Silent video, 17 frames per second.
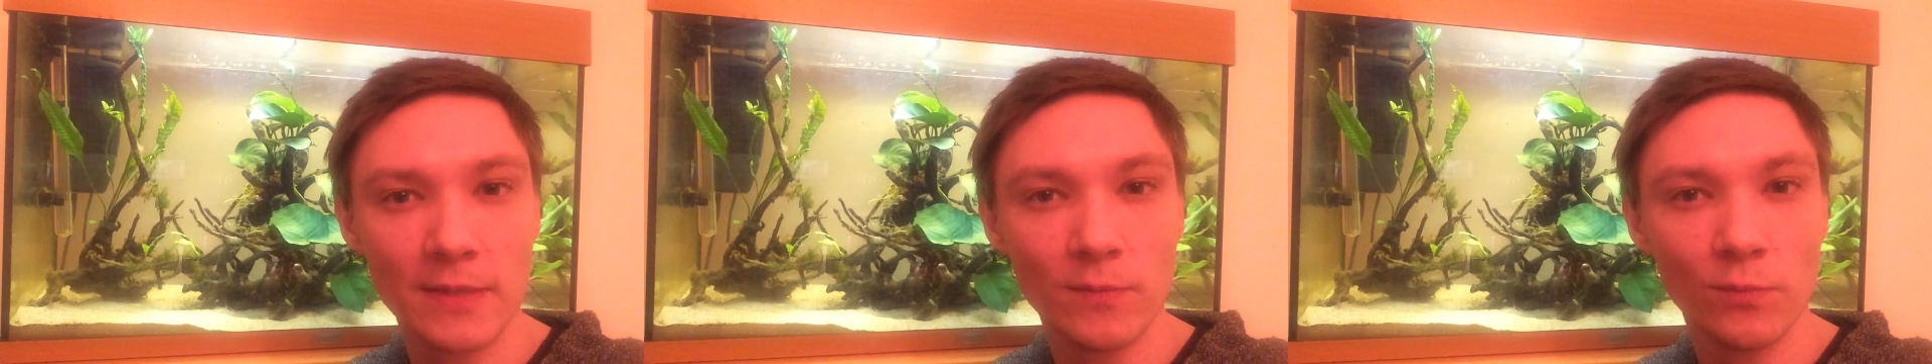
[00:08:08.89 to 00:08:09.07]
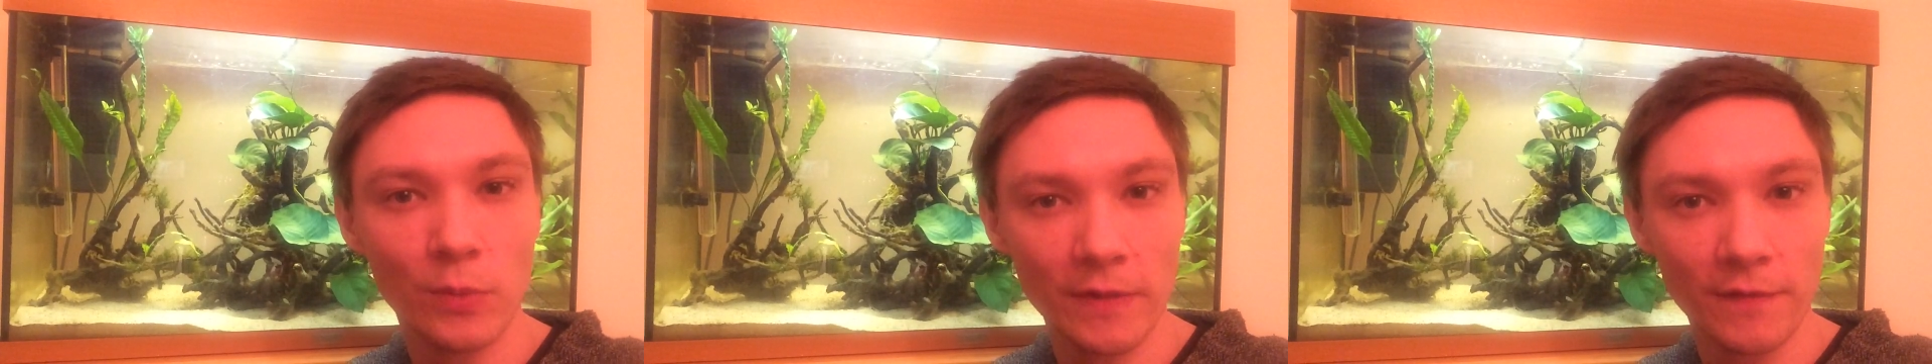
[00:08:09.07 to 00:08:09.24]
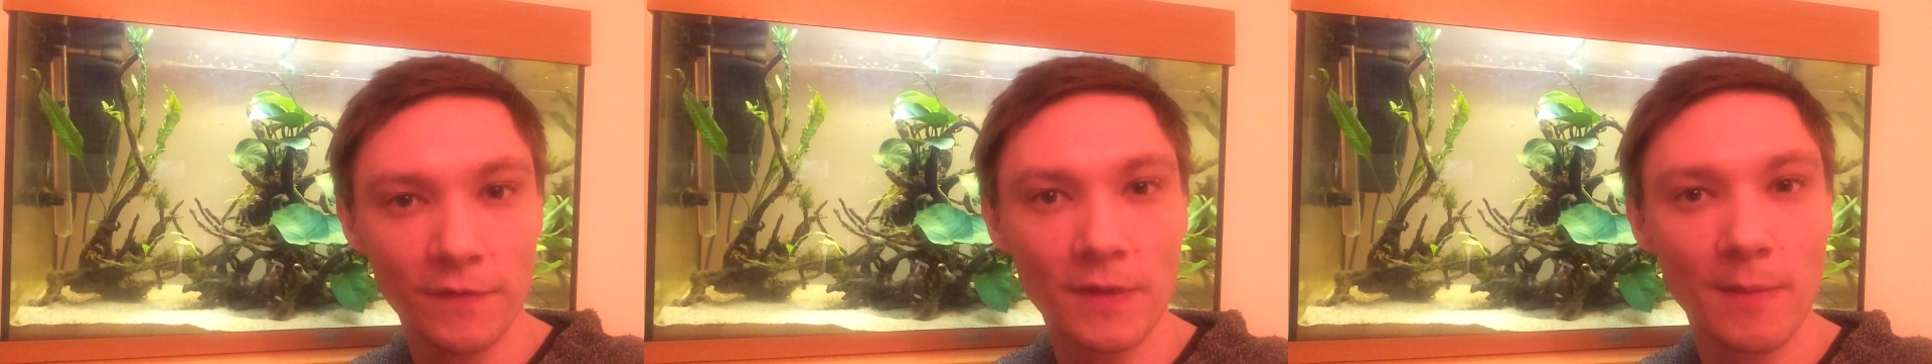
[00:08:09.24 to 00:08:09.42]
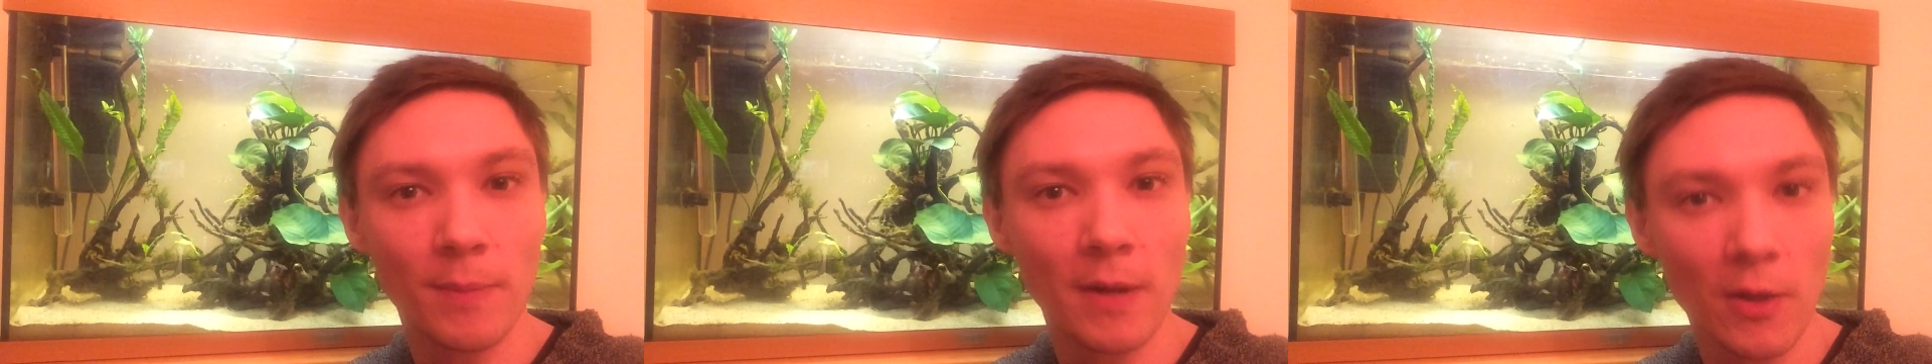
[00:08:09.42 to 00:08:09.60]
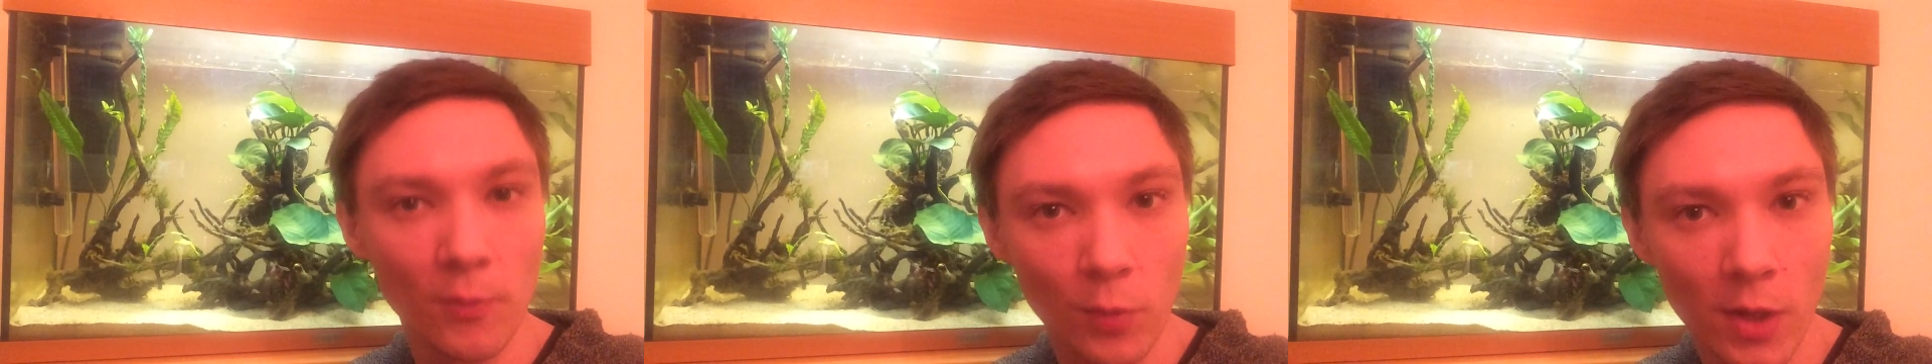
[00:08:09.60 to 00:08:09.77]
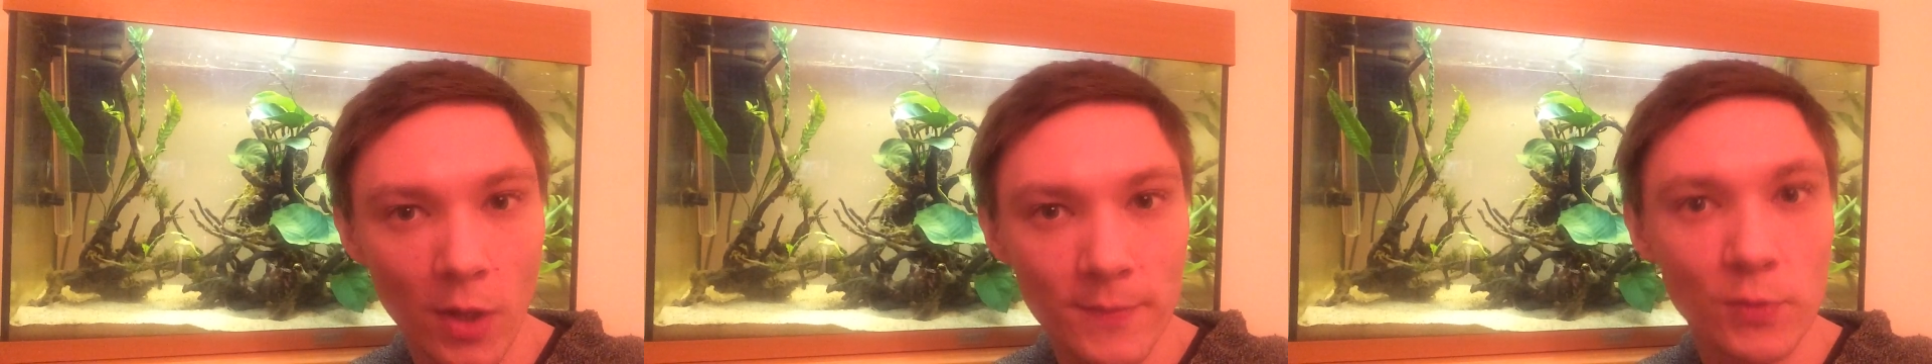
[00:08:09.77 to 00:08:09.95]
in with the
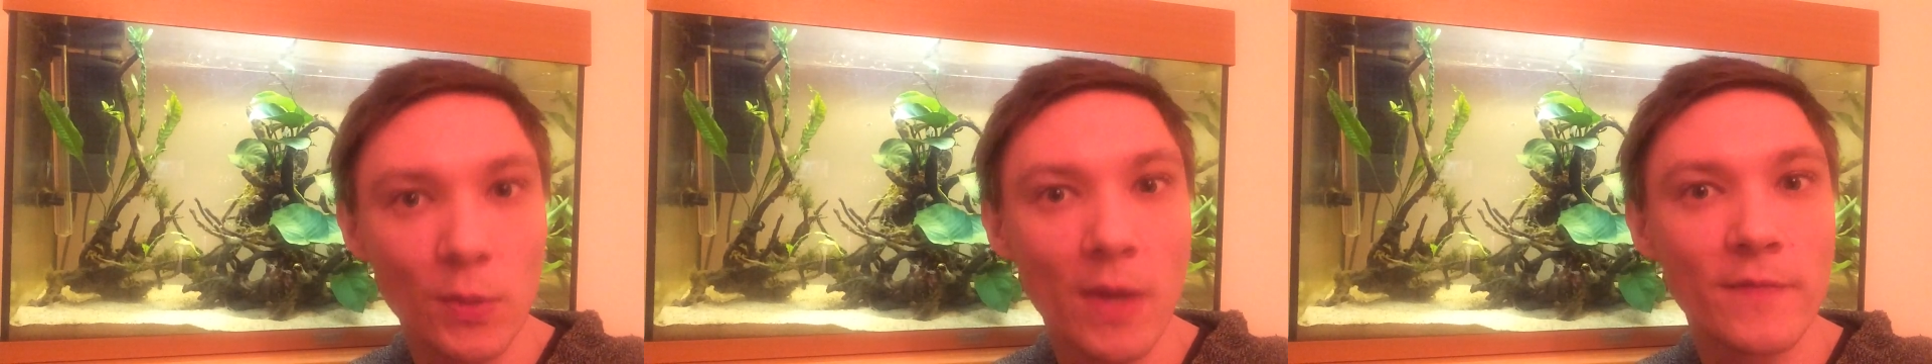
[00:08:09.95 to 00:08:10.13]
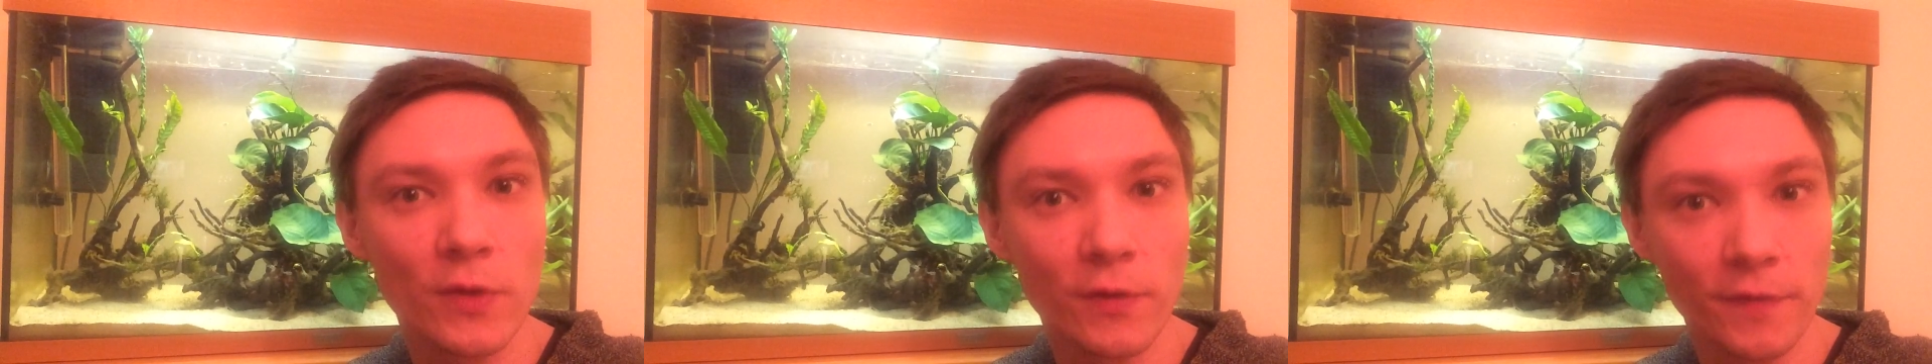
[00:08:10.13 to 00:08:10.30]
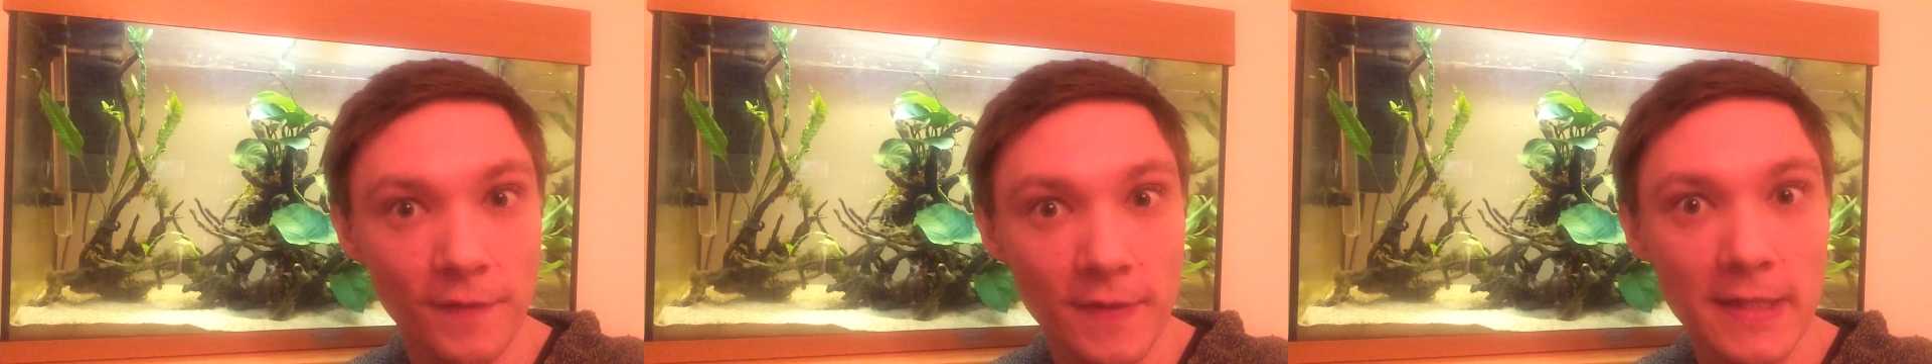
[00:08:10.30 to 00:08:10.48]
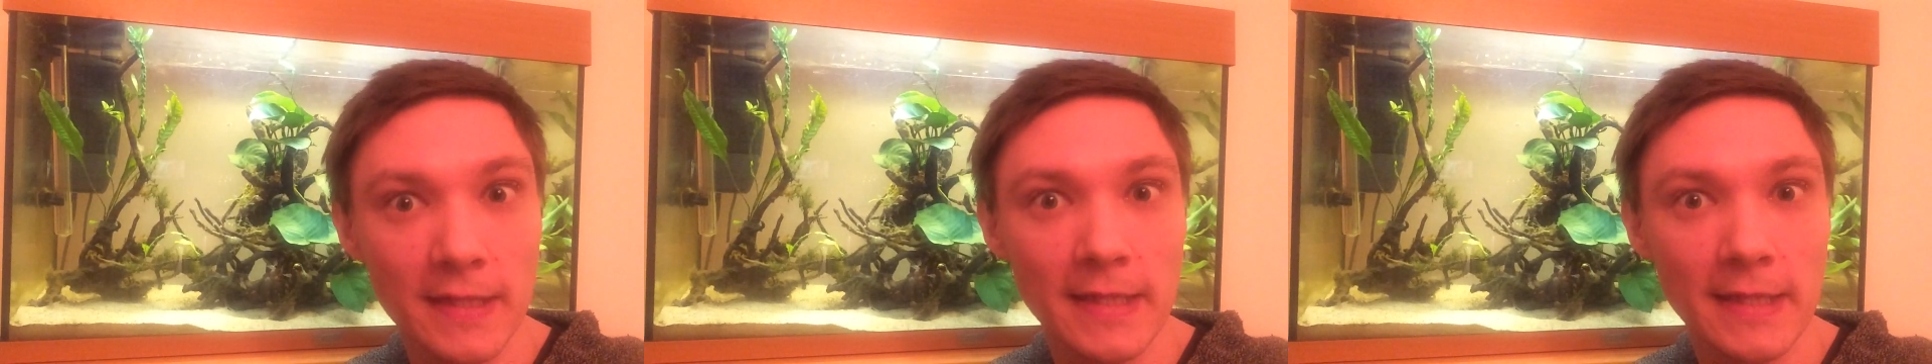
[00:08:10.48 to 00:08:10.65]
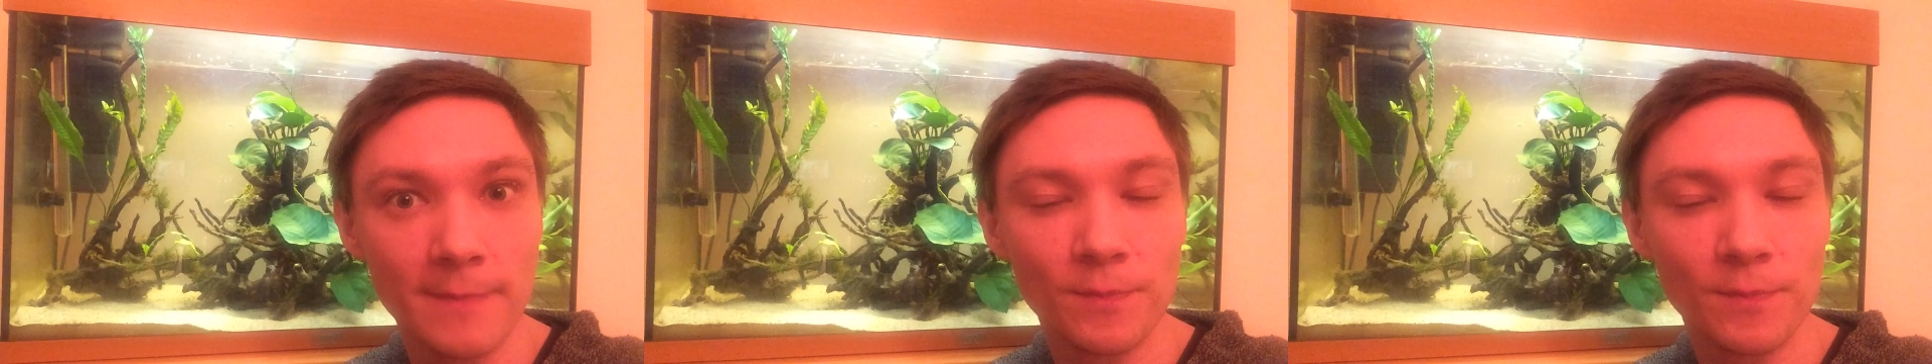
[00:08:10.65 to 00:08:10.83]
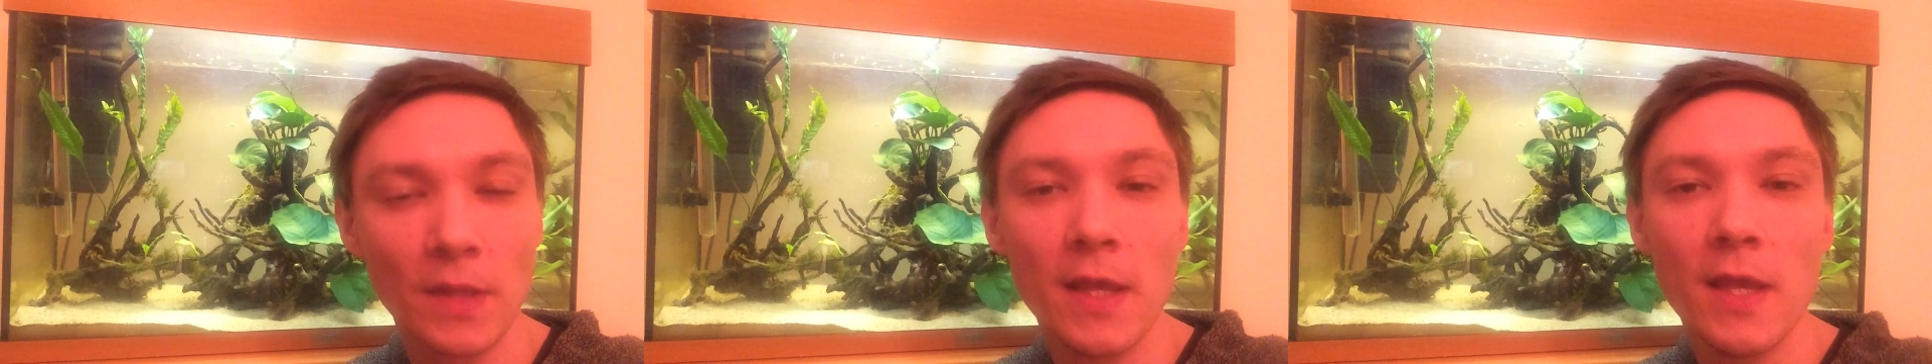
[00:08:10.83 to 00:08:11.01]
bloodworms, whatever you're
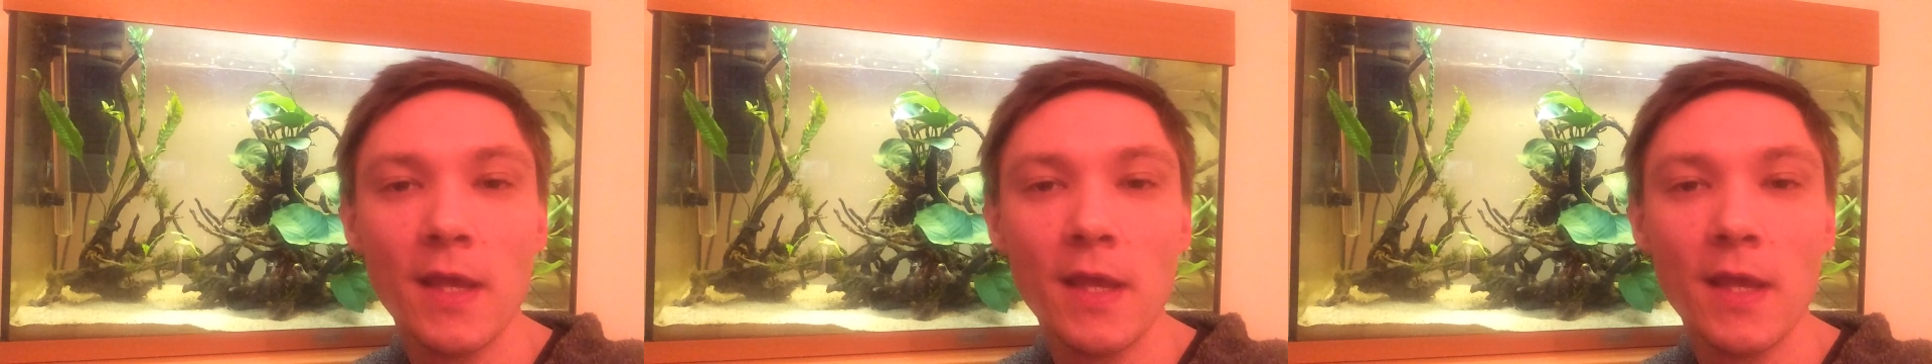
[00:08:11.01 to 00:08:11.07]
feeding.